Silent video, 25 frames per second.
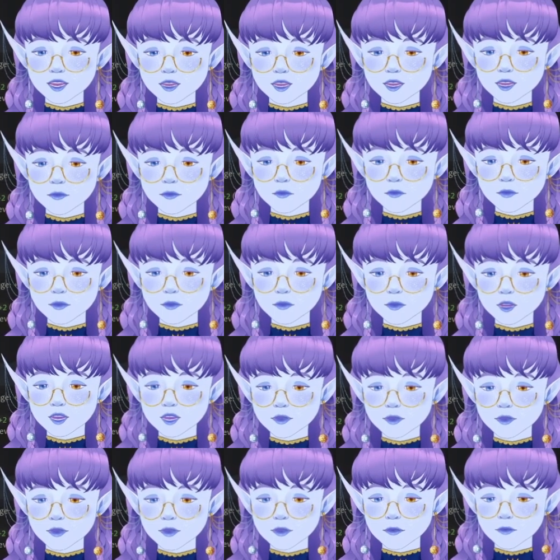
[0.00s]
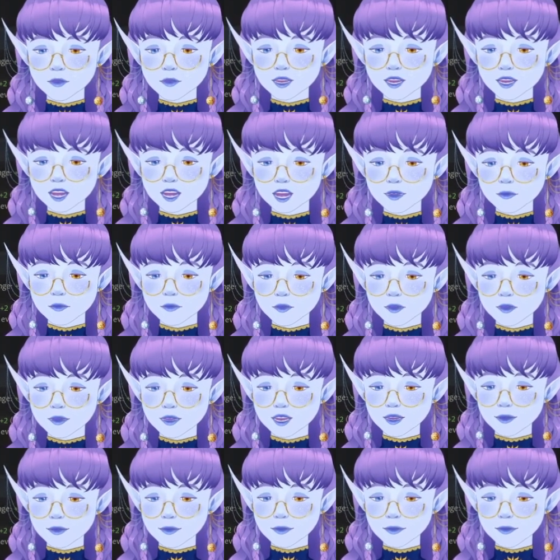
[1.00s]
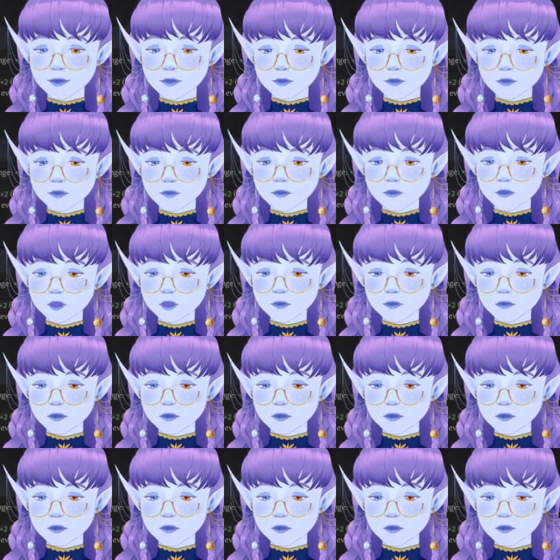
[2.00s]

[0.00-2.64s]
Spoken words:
I've been trying to complete every task set before me,